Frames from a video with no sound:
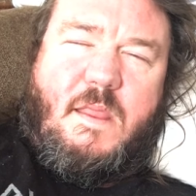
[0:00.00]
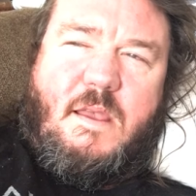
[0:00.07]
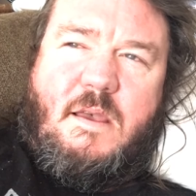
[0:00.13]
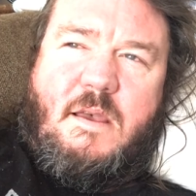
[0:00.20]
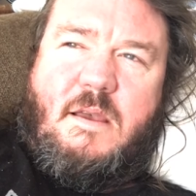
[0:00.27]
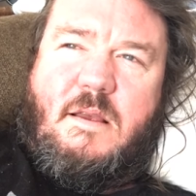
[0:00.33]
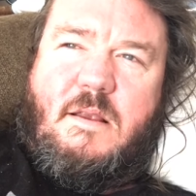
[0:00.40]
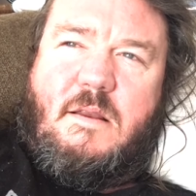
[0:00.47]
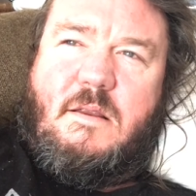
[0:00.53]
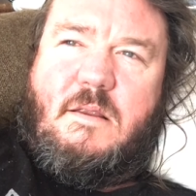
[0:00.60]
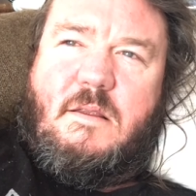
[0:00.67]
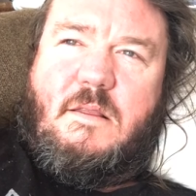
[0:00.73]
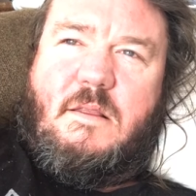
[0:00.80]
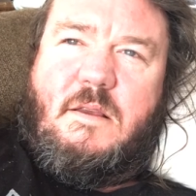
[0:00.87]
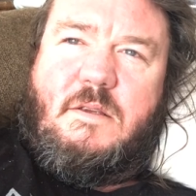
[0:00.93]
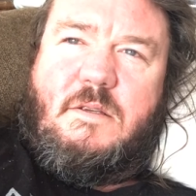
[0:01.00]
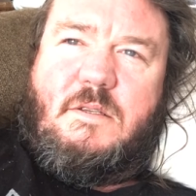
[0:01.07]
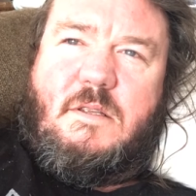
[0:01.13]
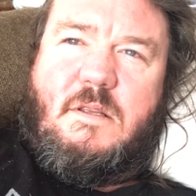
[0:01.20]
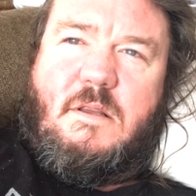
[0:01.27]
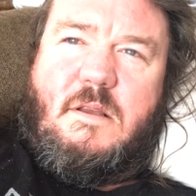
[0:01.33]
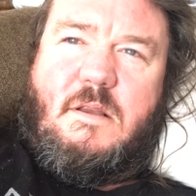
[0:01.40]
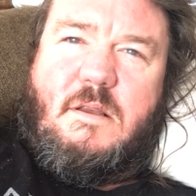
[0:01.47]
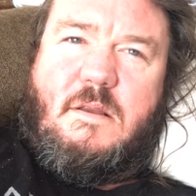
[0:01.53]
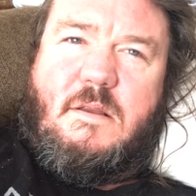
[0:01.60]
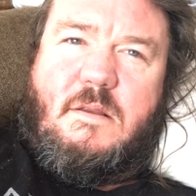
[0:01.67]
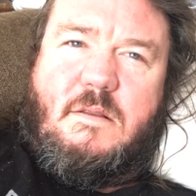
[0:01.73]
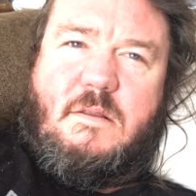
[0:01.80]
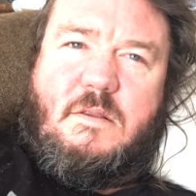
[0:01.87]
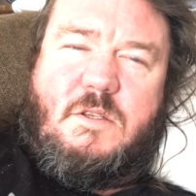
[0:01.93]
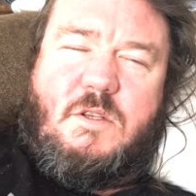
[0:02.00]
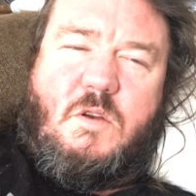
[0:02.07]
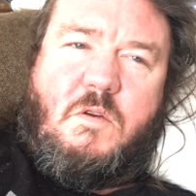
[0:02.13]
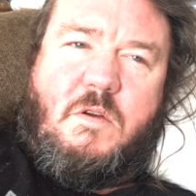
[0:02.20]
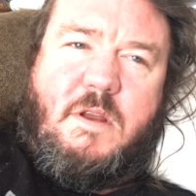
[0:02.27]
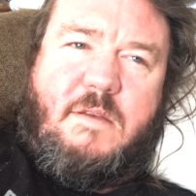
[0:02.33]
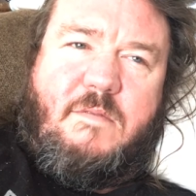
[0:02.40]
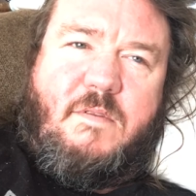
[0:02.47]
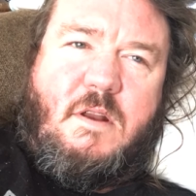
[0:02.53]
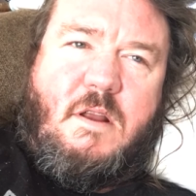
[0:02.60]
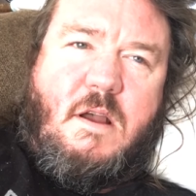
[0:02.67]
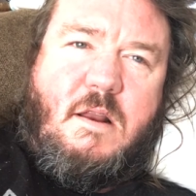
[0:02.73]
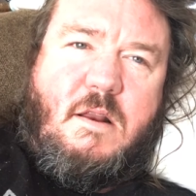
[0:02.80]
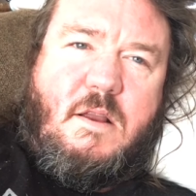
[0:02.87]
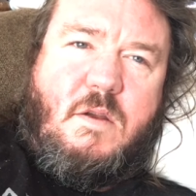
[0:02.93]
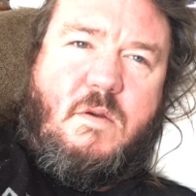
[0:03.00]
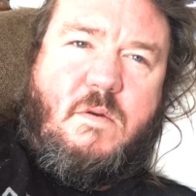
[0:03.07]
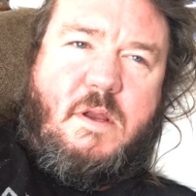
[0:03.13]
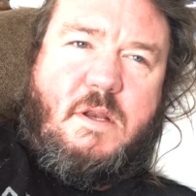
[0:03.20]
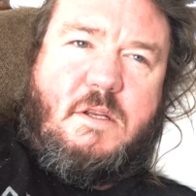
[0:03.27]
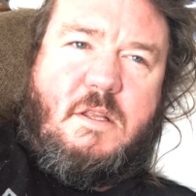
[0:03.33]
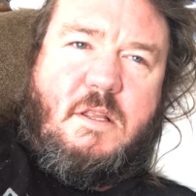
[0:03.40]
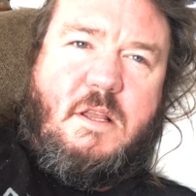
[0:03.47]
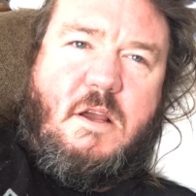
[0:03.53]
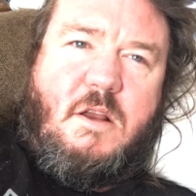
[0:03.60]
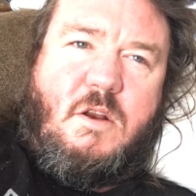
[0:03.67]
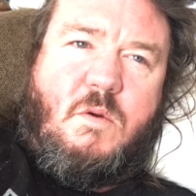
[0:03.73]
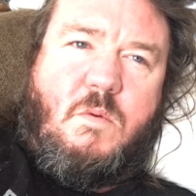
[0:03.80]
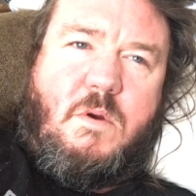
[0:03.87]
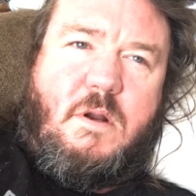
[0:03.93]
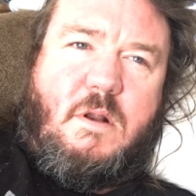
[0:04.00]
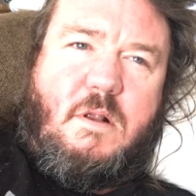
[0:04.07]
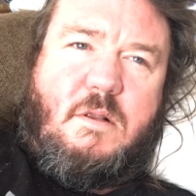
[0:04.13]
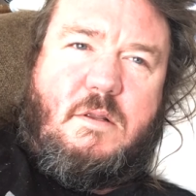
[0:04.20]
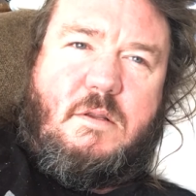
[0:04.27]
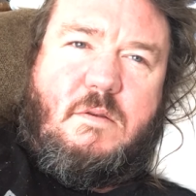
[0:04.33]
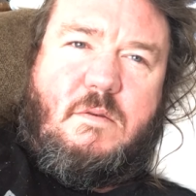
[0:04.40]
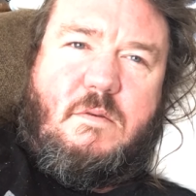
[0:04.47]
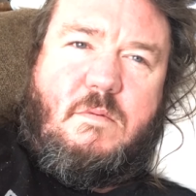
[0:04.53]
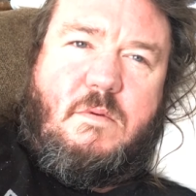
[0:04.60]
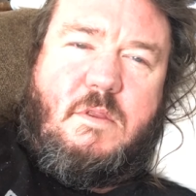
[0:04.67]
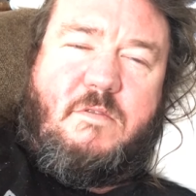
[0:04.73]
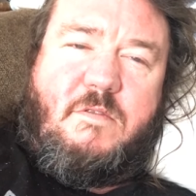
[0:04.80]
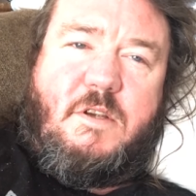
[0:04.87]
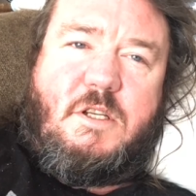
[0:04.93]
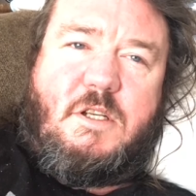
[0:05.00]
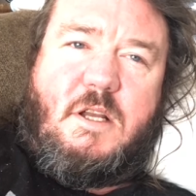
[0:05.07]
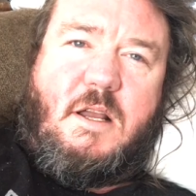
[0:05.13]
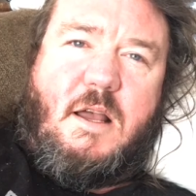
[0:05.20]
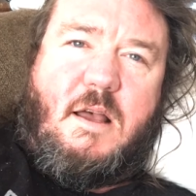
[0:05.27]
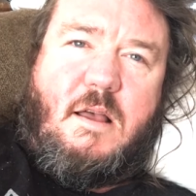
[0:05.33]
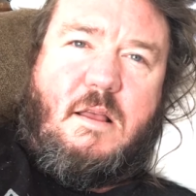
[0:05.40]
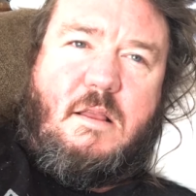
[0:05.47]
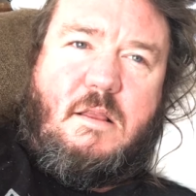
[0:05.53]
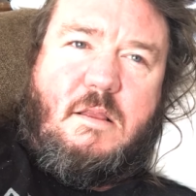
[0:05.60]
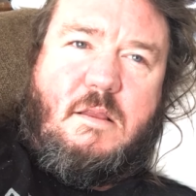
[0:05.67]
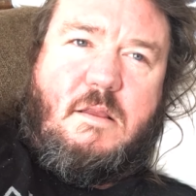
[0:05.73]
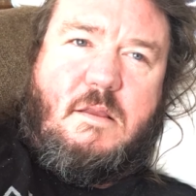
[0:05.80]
And there's the, the story of Inanna going to the underworld with Ereshkigal.